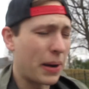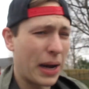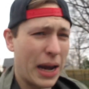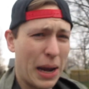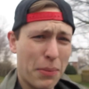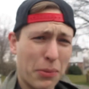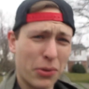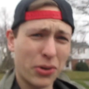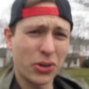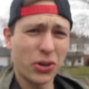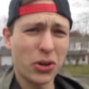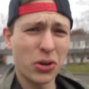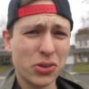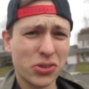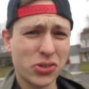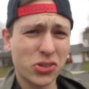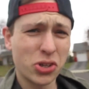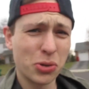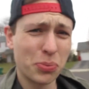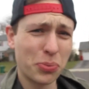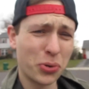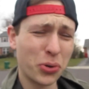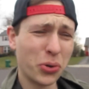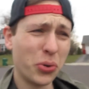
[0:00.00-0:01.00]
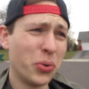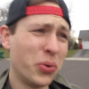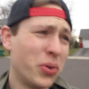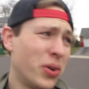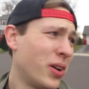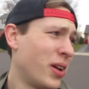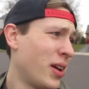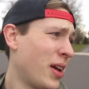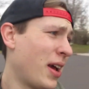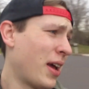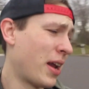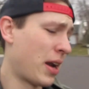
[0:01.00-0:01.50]
but I am gonna go to Subaru
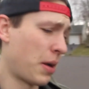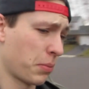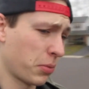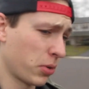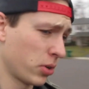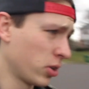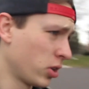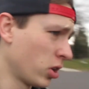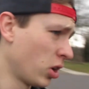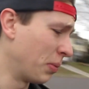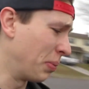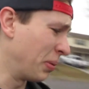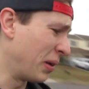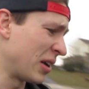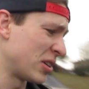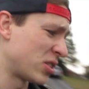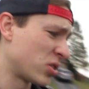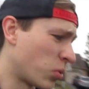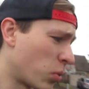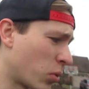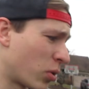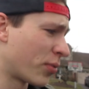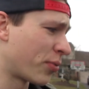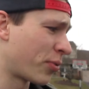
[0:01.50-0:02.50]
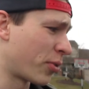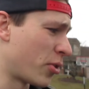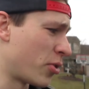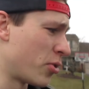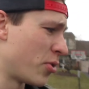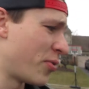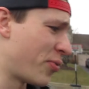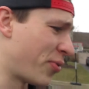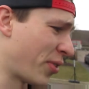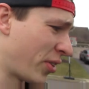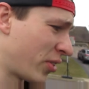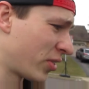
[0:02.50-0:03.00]
and I'm gonna go place an order for a
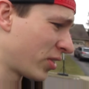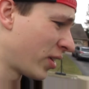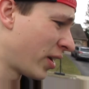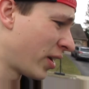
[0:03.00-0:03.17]
new fender